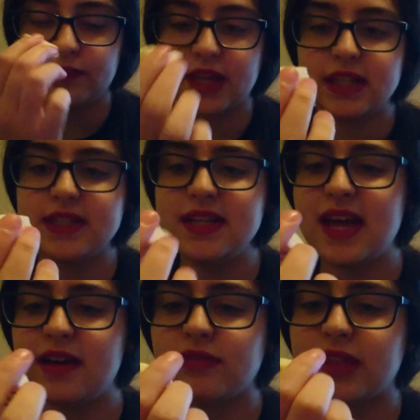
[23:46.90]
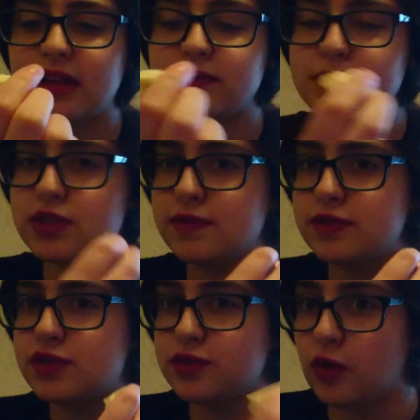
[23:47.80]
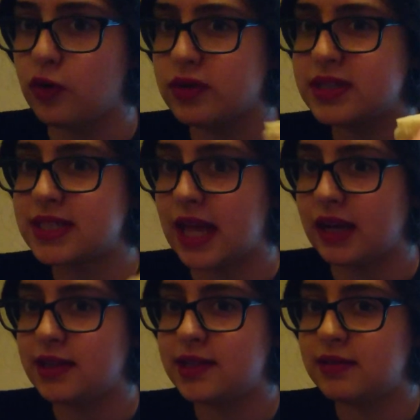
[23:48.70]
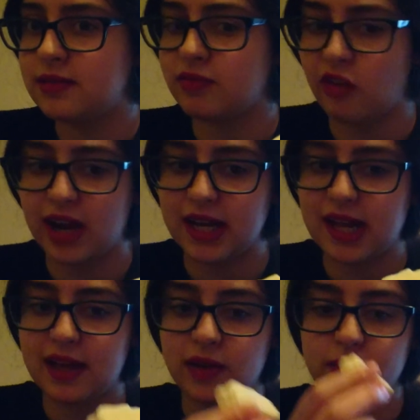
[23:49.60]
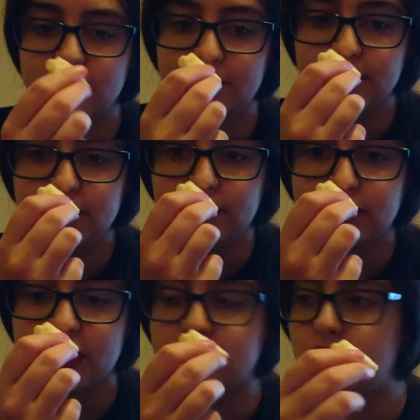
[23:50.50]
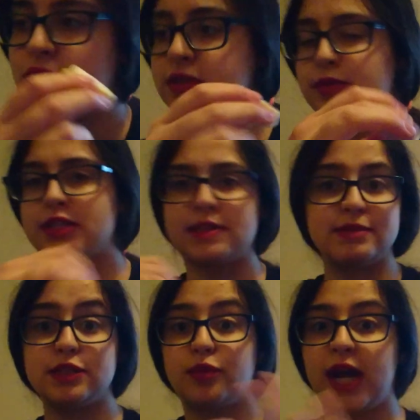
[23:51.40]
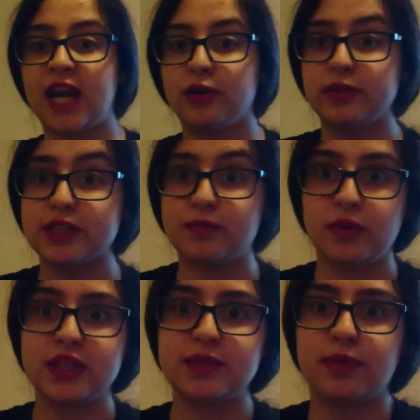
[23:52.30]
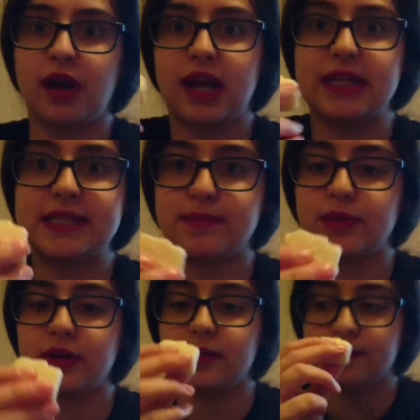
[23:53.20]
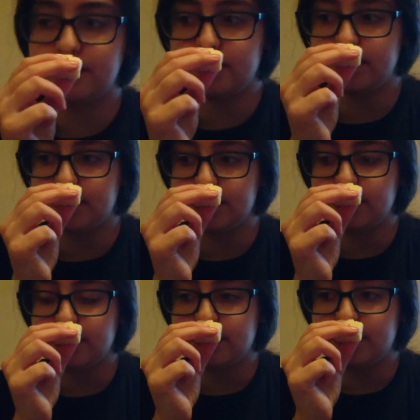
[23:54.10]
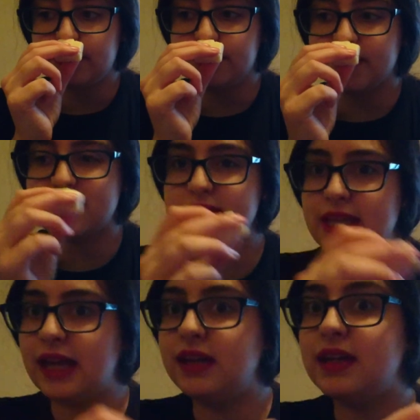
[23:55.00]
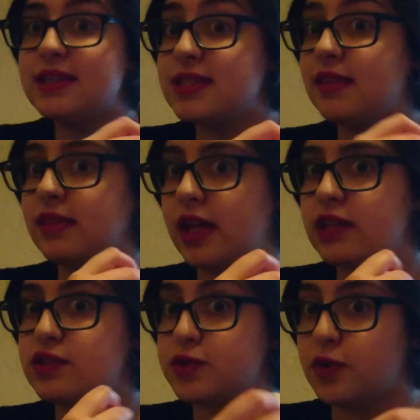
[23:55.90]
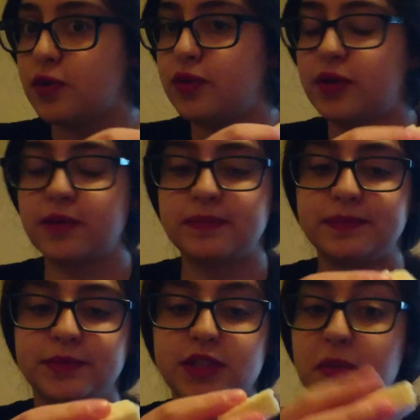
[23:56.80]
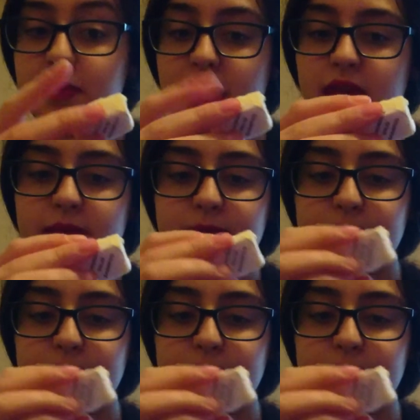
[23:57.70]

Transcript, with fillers: and it doesn't have that much of a strong scent right now. I don't know if it's because I've been spraying all those body sprays, but the scent isn't that strong to me.